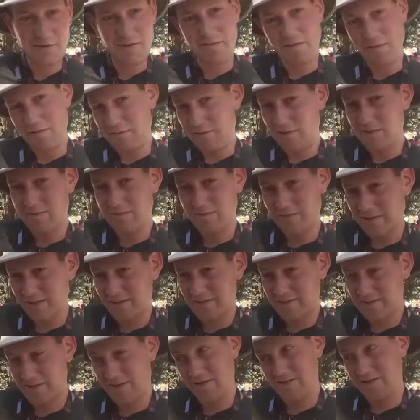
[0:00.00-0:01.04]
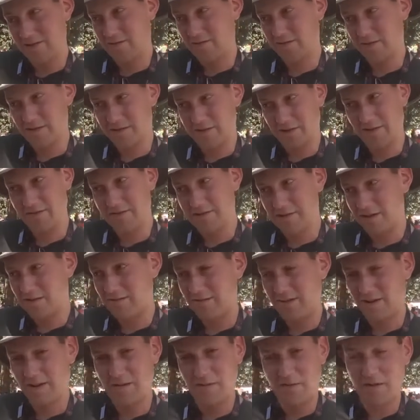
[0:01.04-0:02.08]
bit of a route that starts off at the
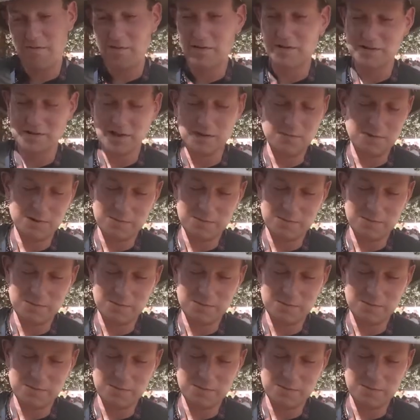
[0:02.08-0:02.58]
Dodo. And I won't say